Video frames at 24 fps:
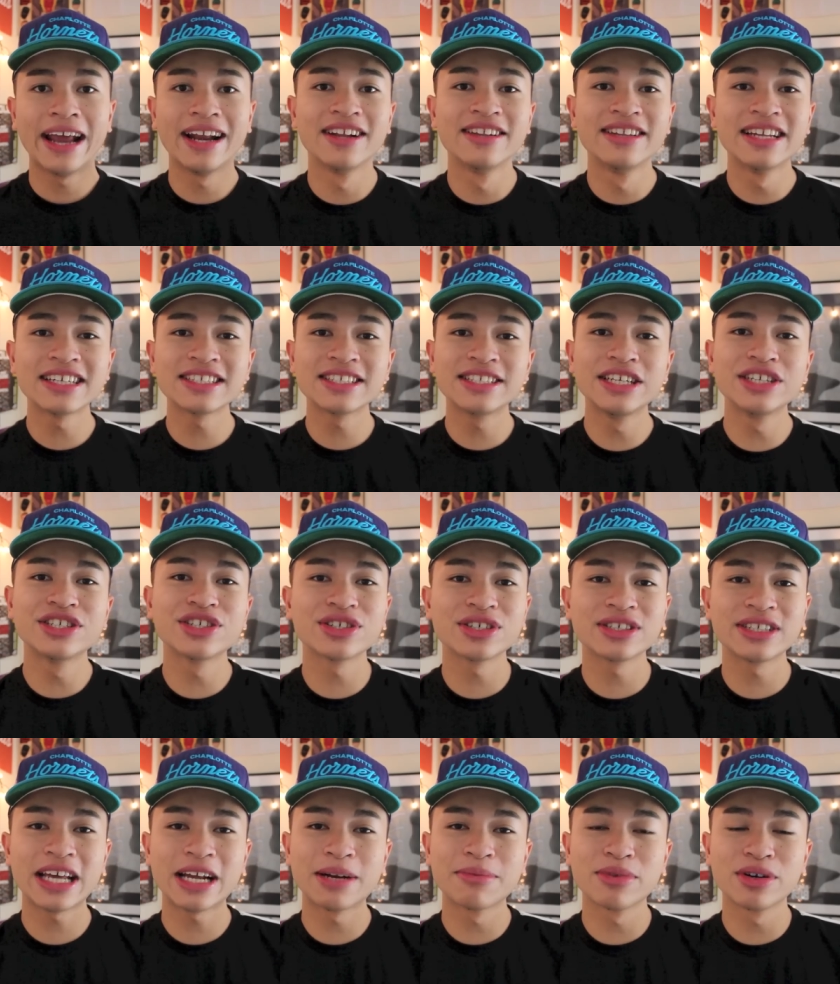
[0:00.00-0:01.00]
And the next
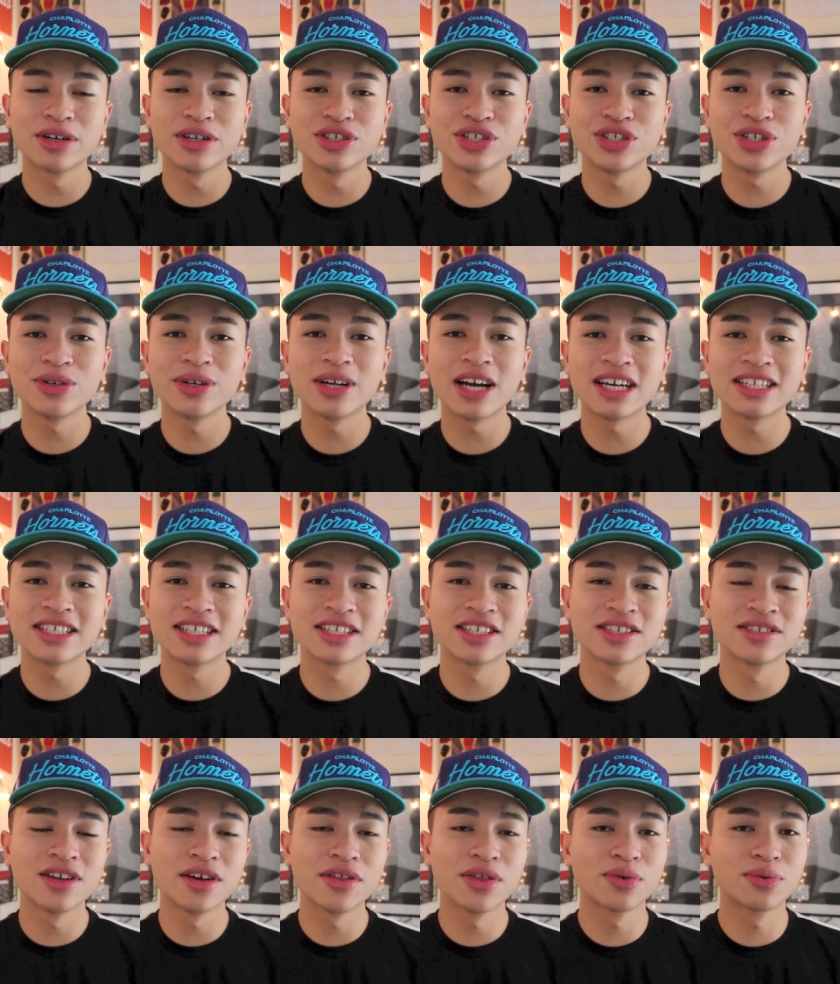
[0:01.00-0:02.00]
t-shirt that I'm going to show you guys
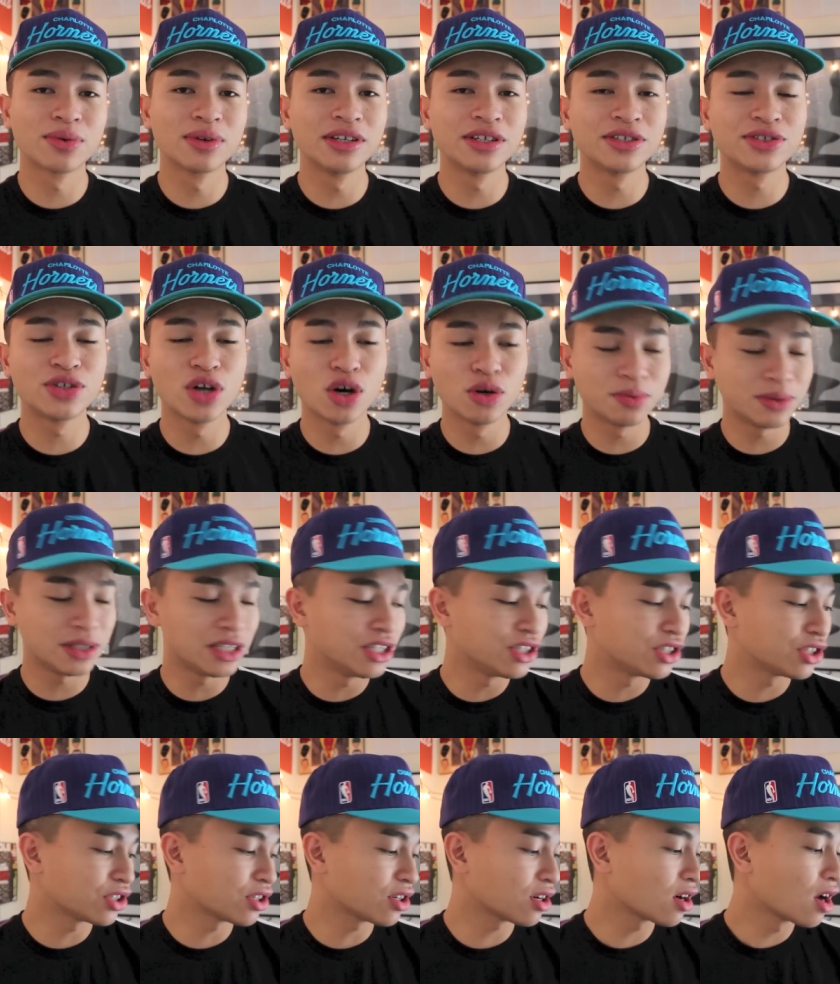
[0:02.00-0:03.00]
is another really dope
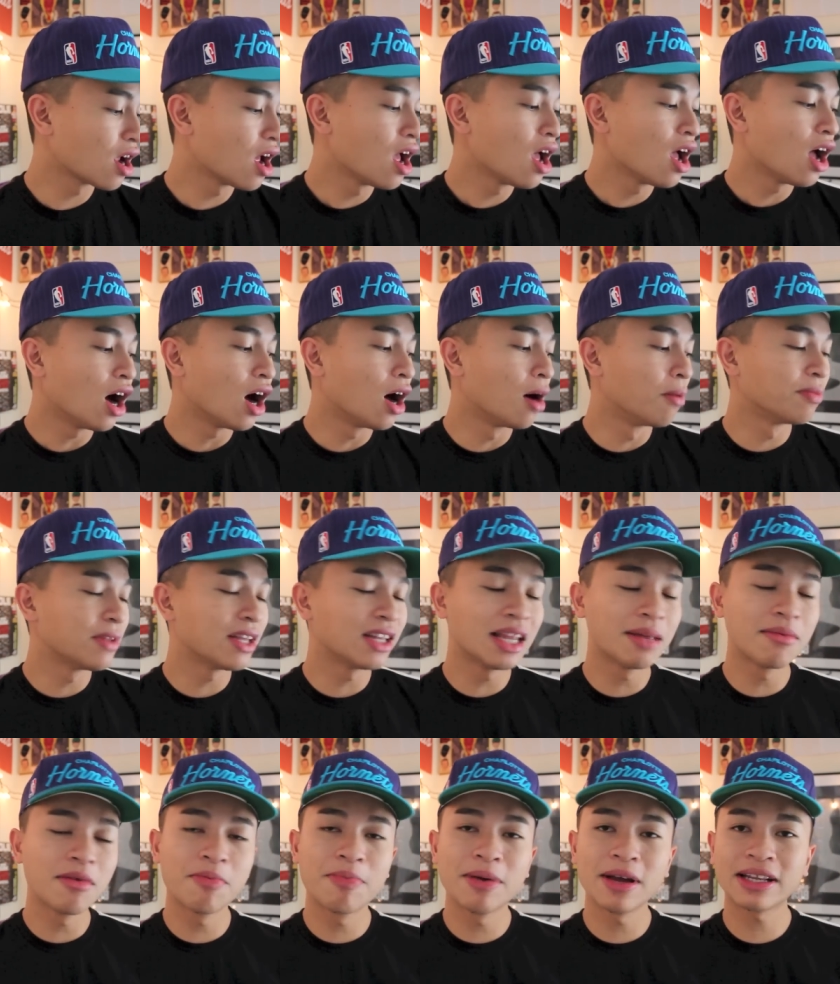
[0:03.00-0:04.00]
t-shirt. Um, they
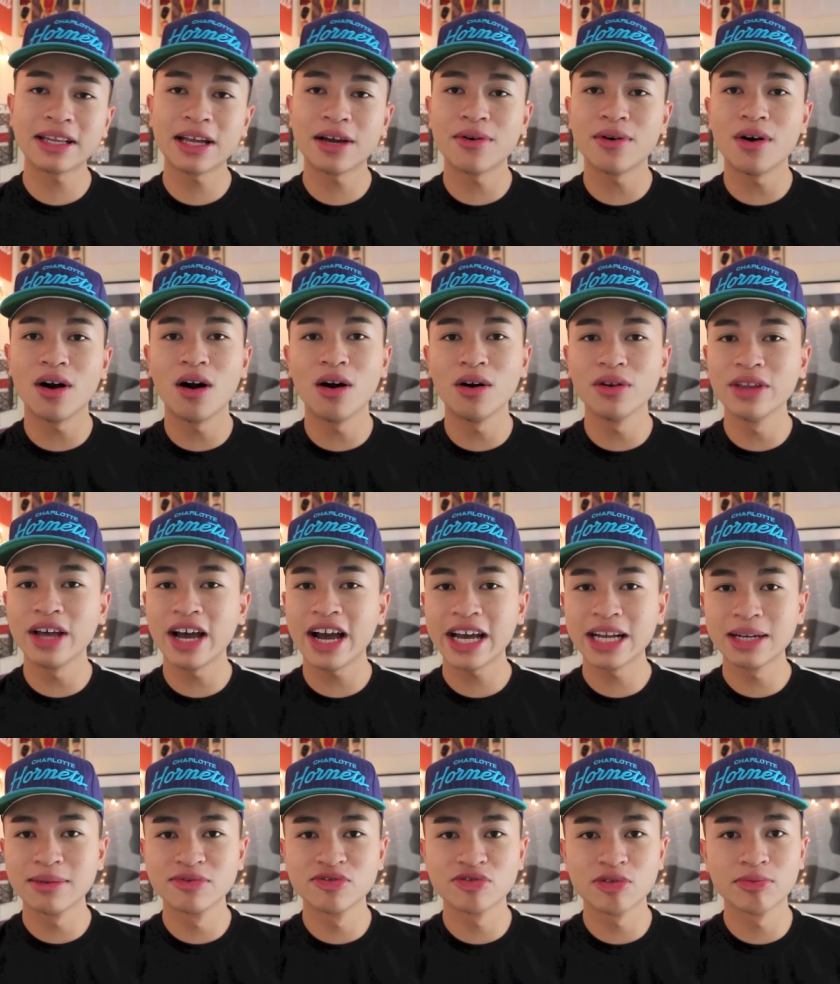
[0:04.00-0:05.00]
let me pick out all the
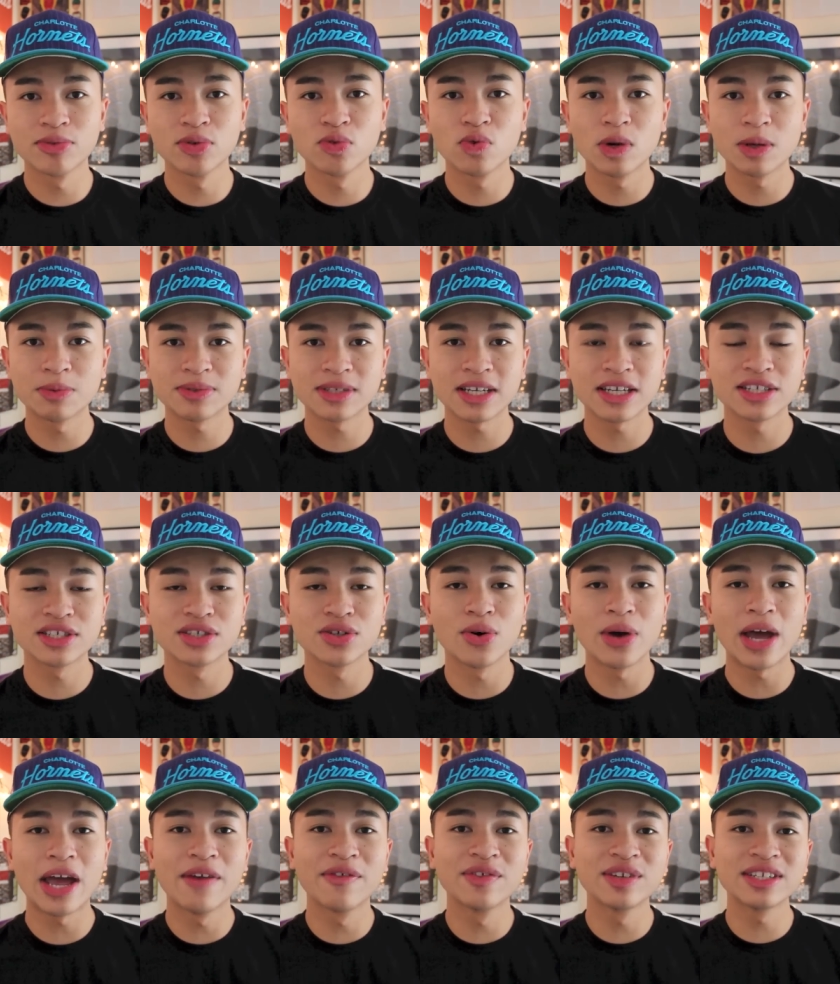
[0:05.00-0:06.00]
items from their website,
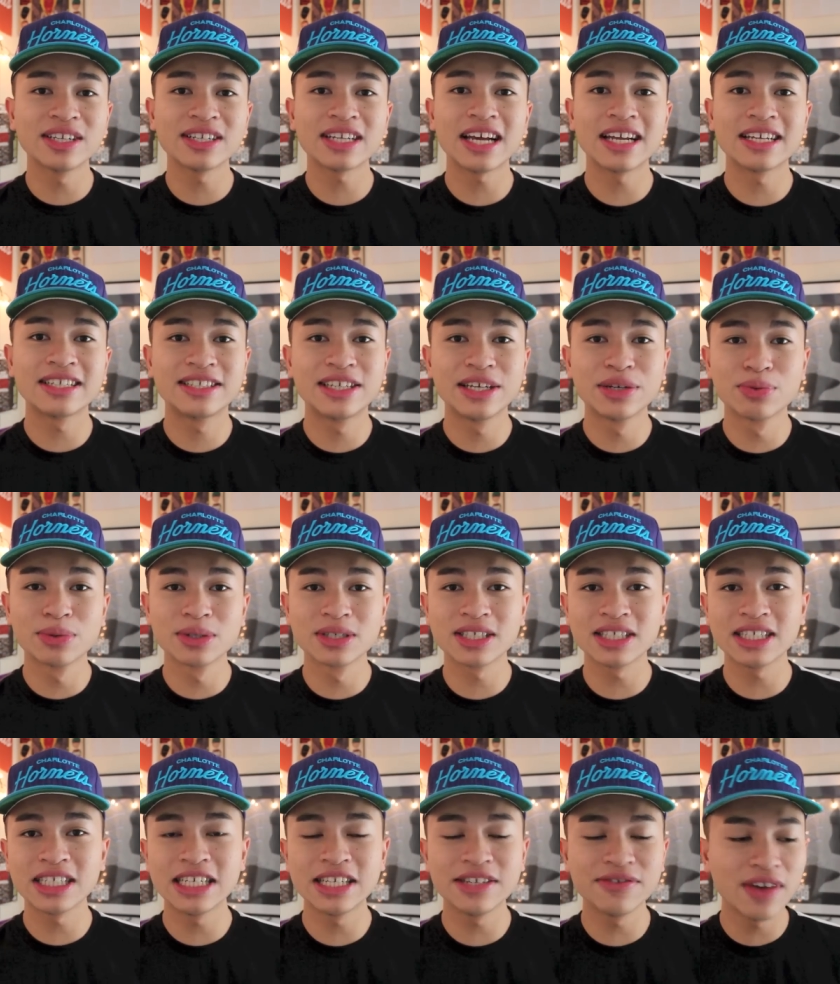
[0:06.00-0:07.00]
so everything that I did
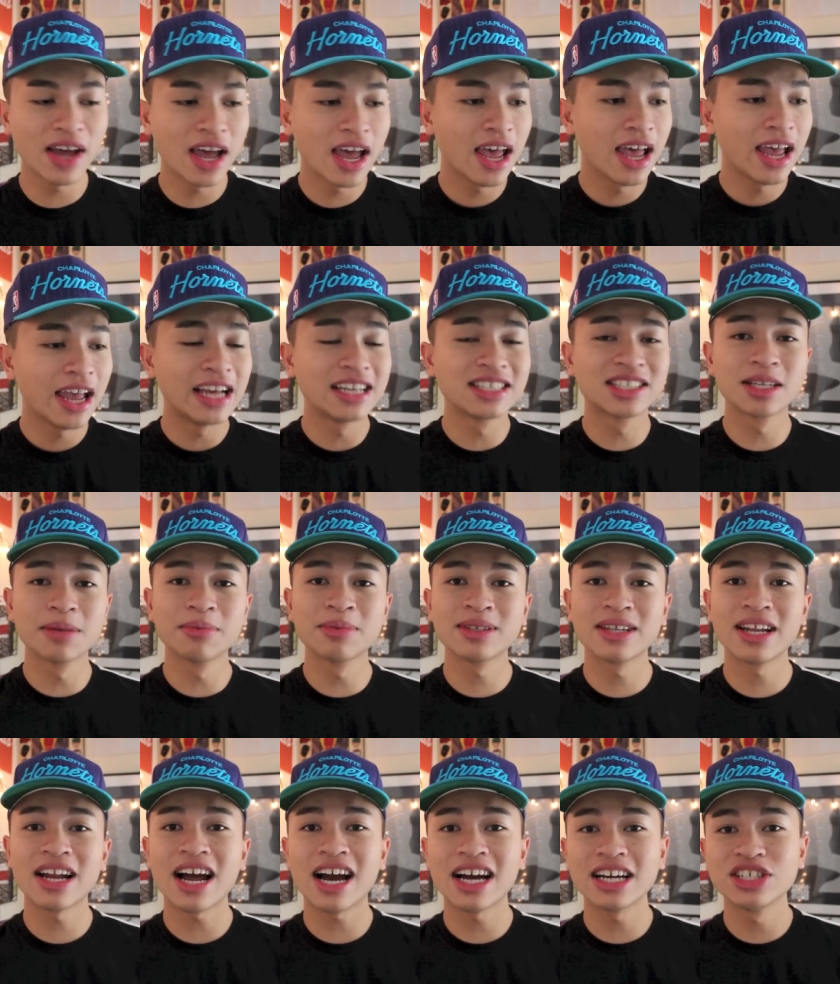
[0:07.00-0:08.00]
receive is something
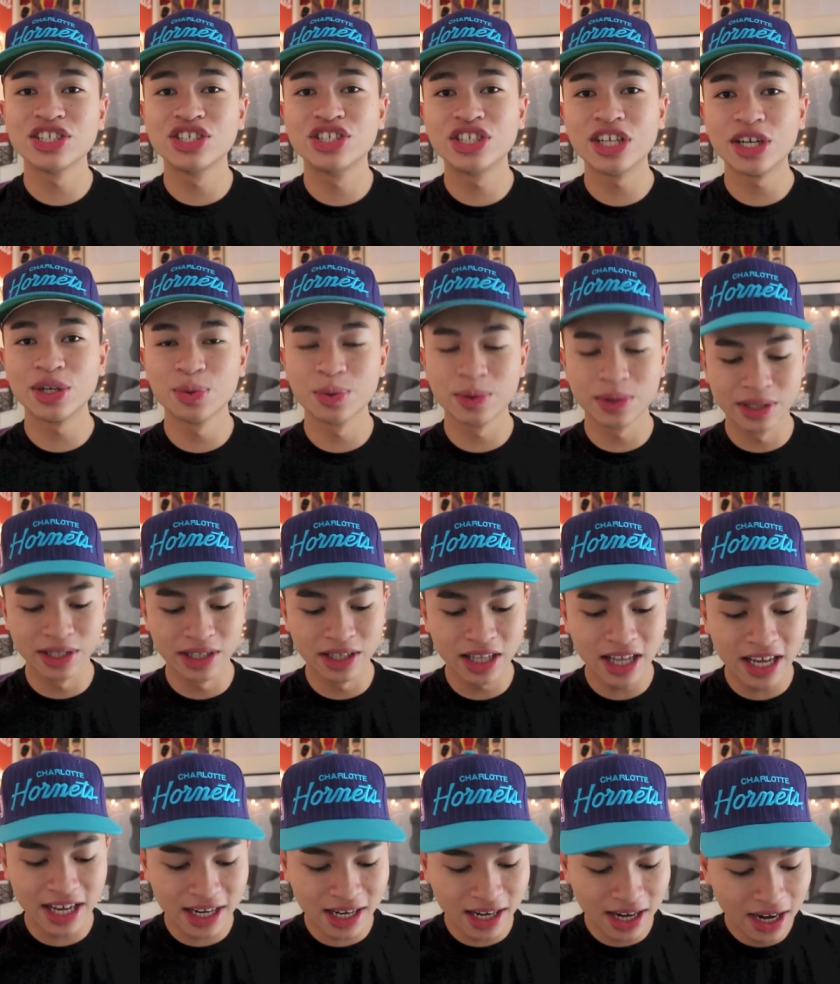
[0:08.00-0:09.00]
that I genuinely
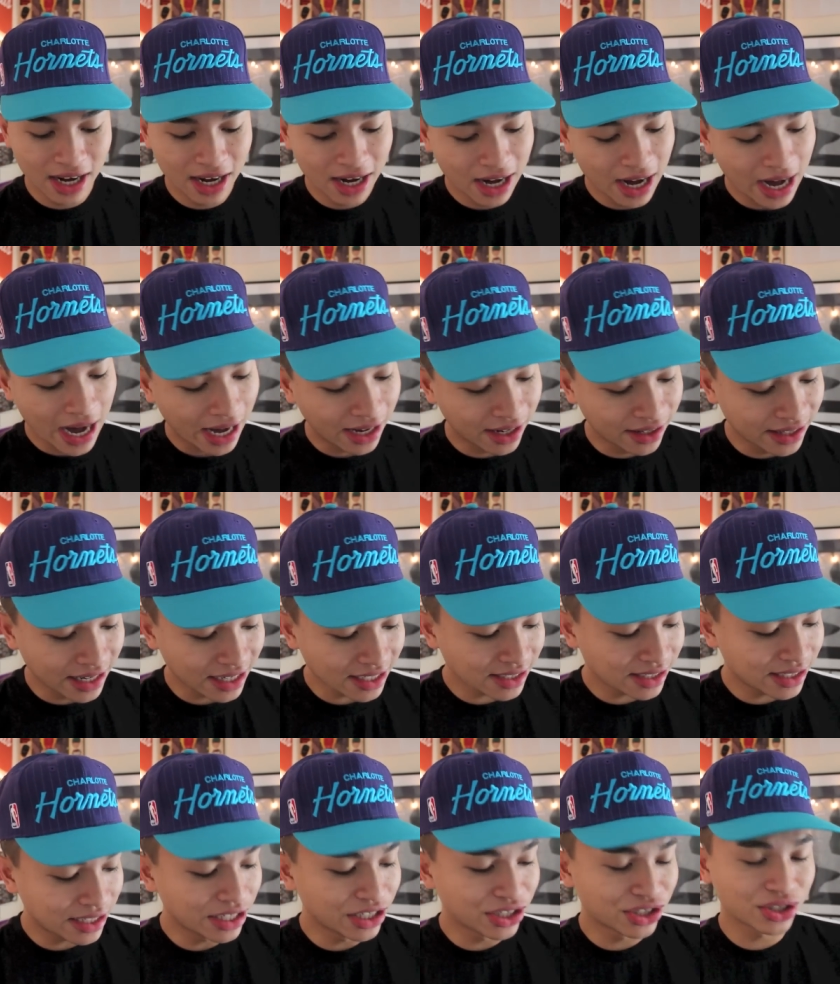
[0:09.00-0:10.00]
like. And the
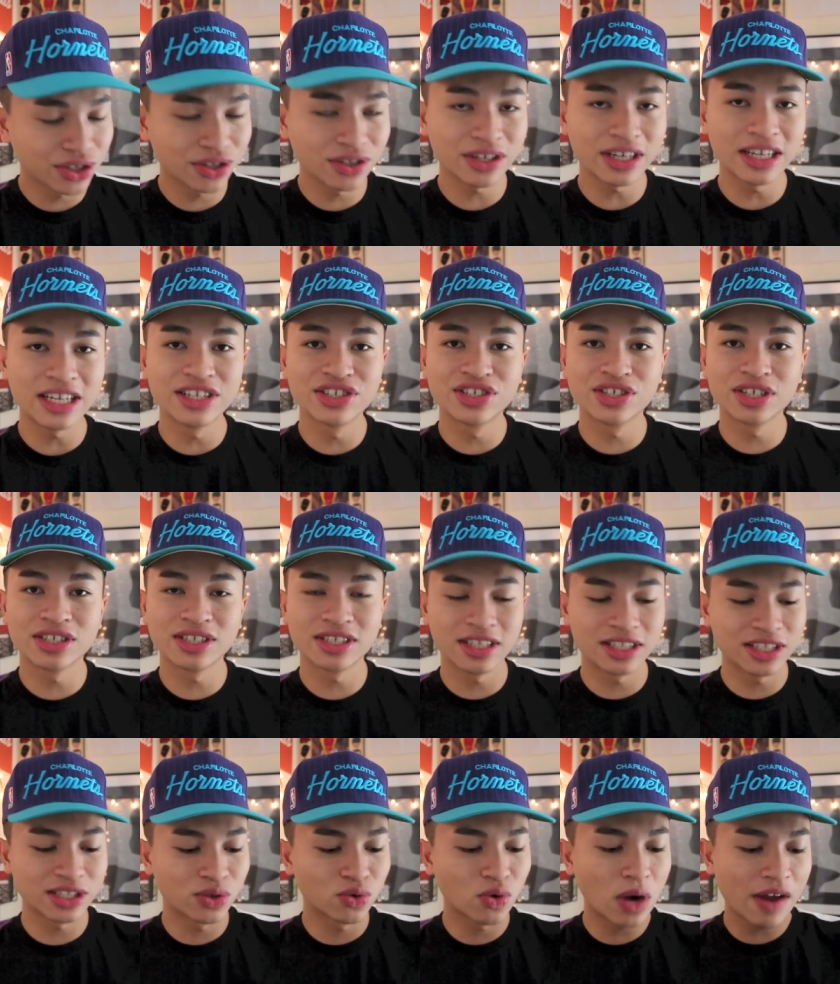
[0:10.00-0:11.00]
next t-shirt is just
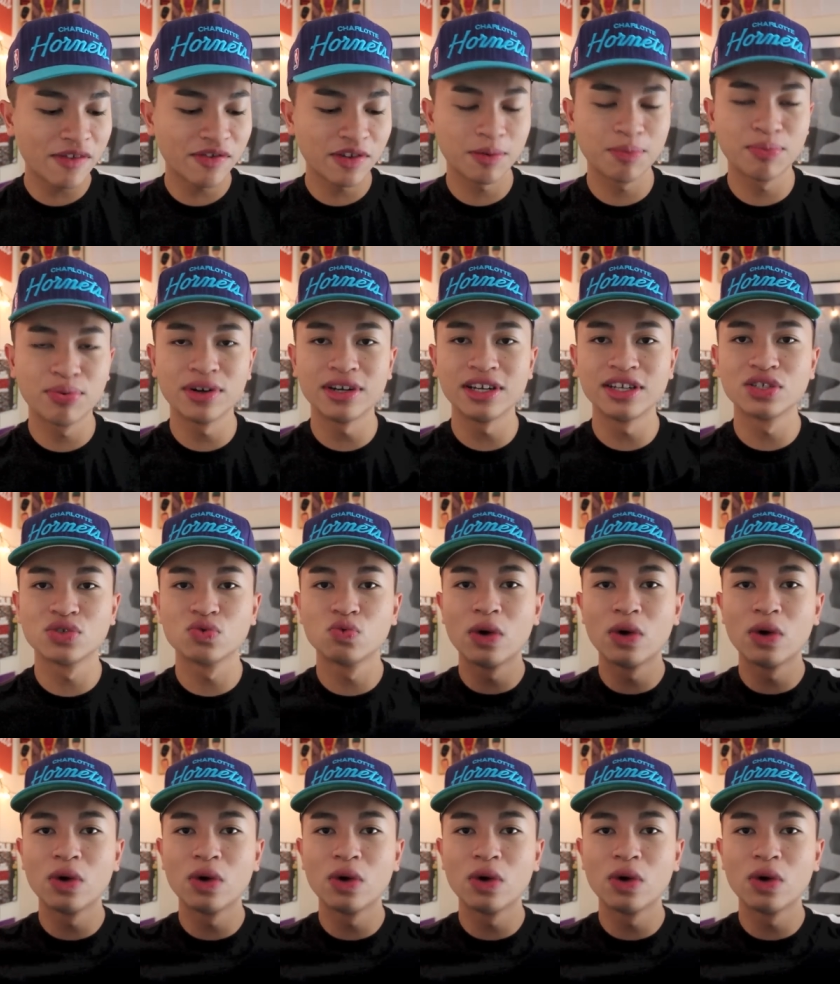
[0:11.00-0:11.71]
this graphic print as